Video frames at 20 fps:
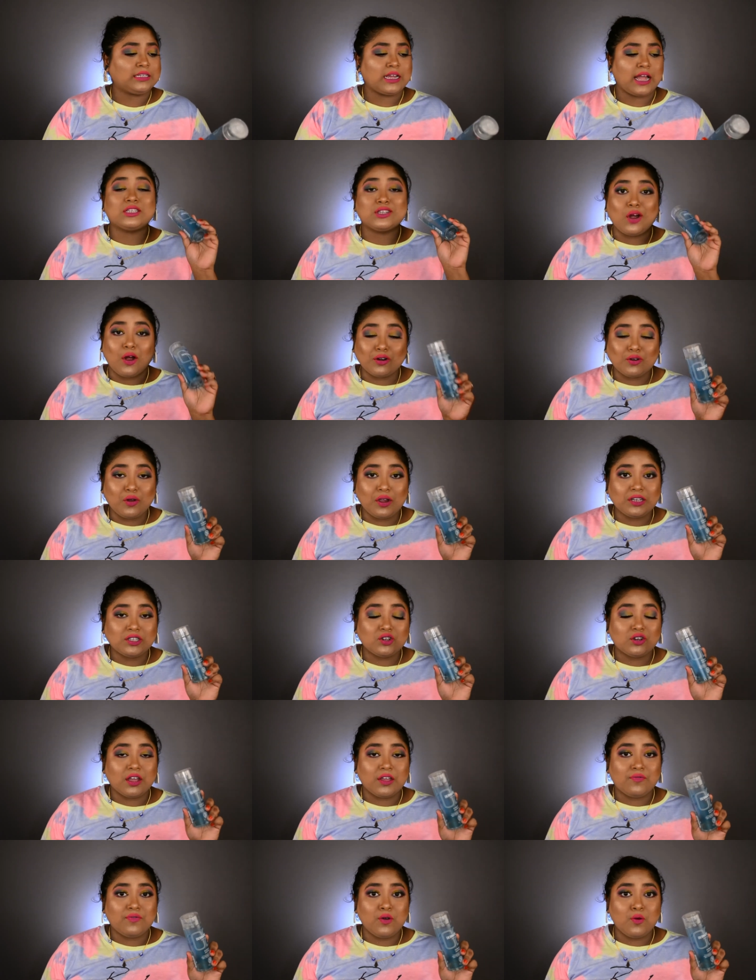It's not going to
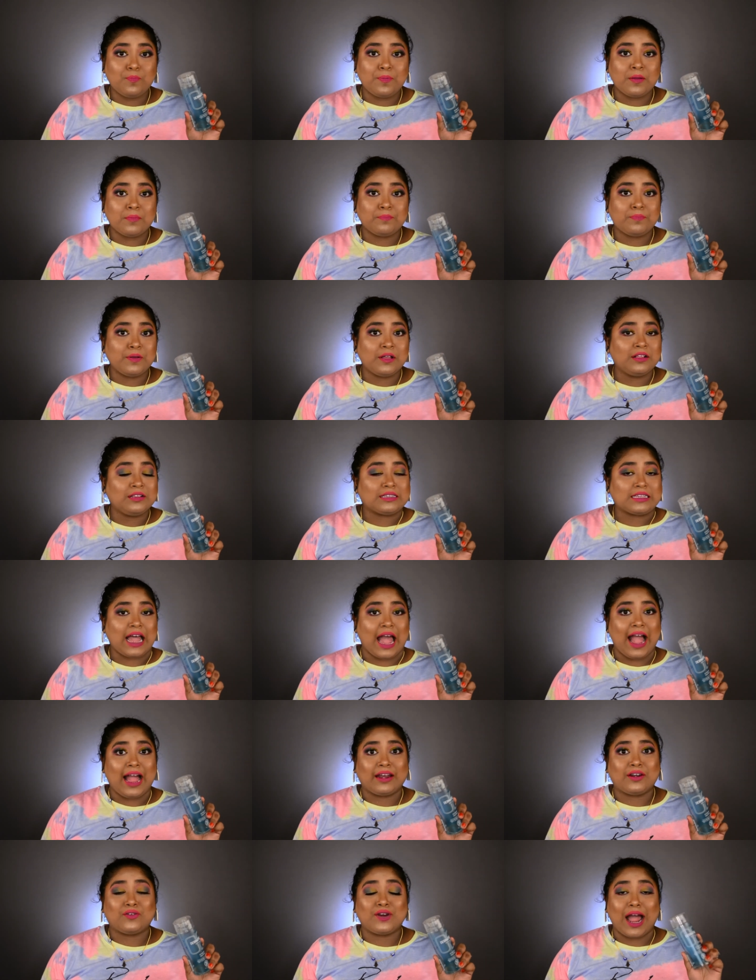give you pimples
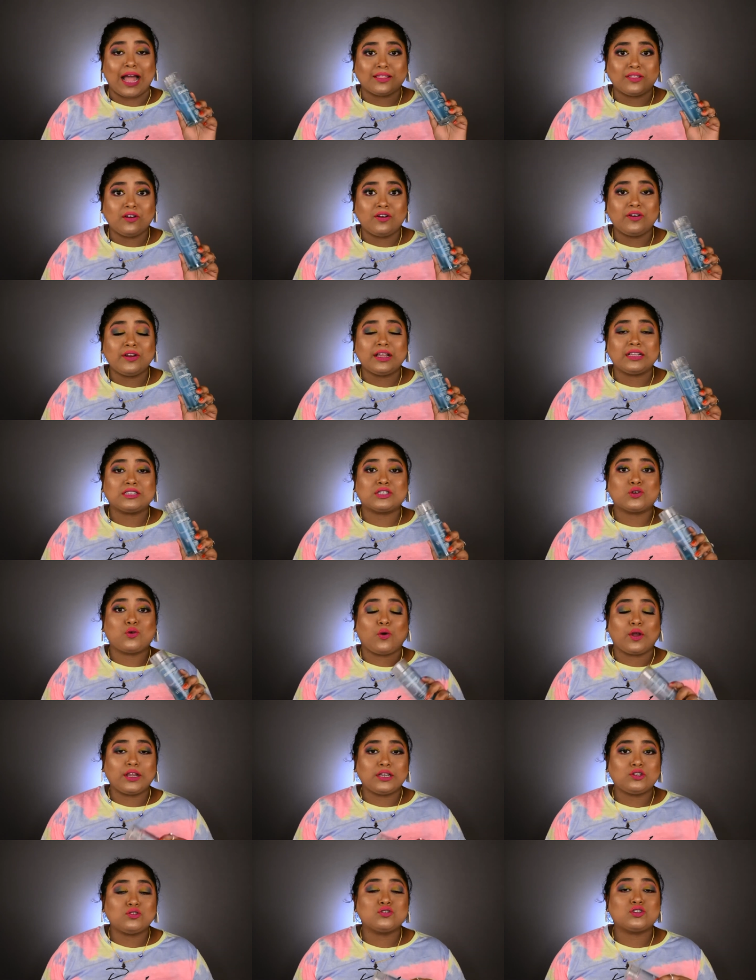and rather it's
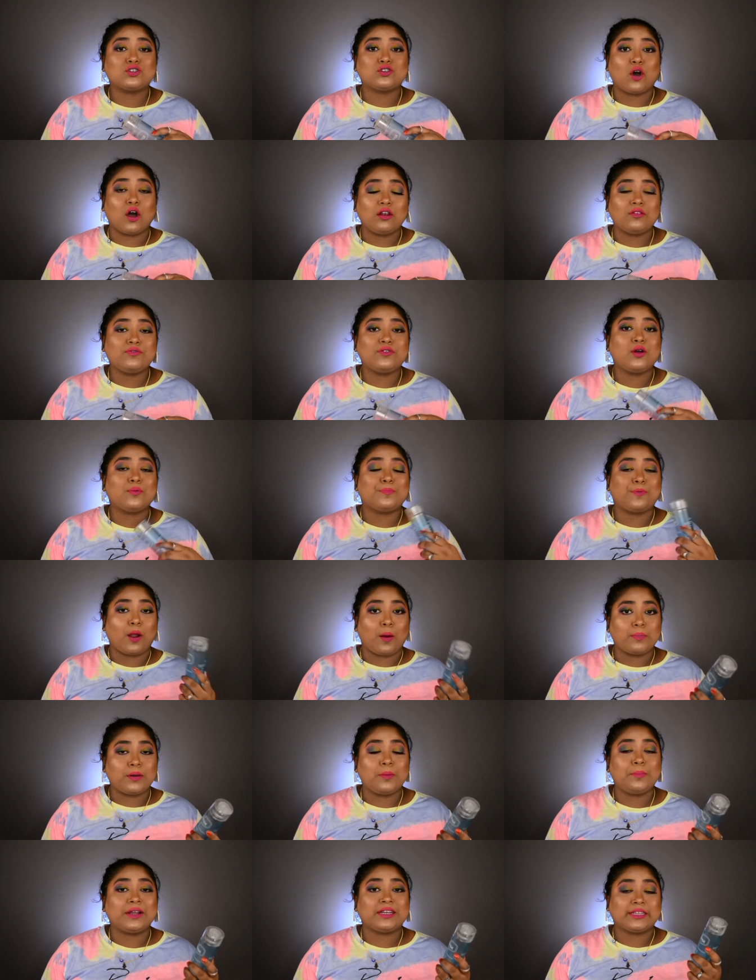going to solve your
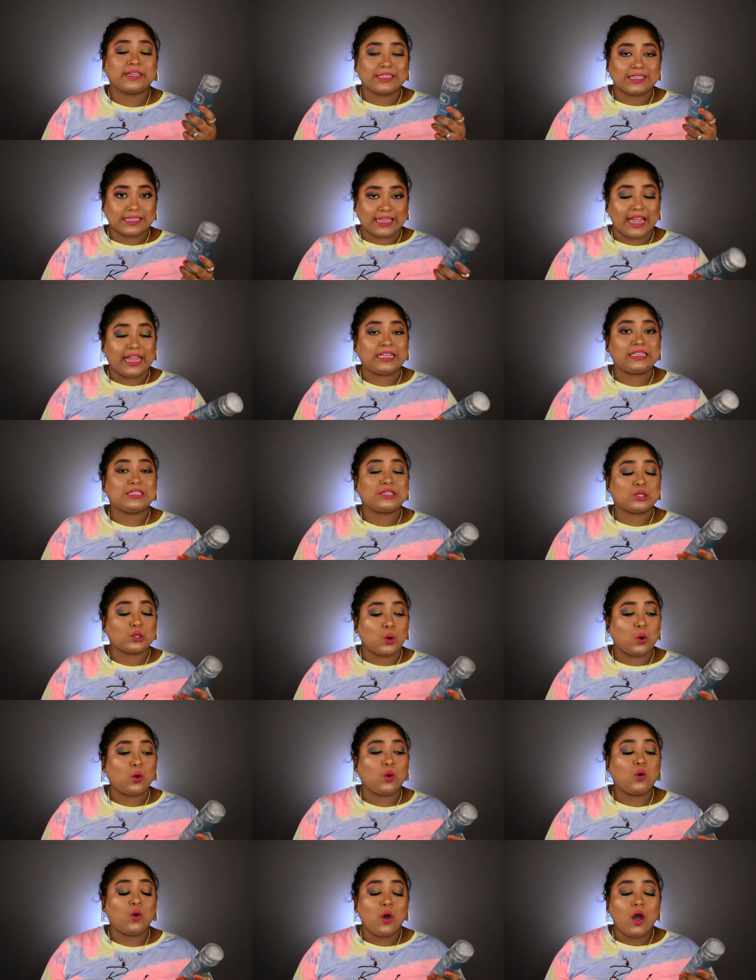problematic skin.
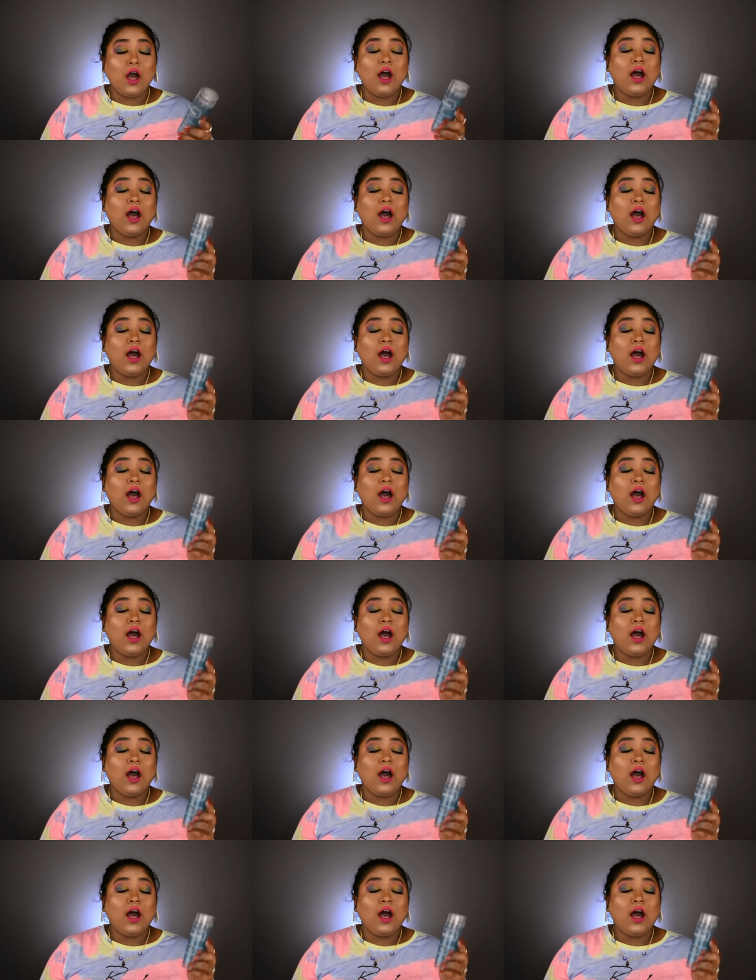So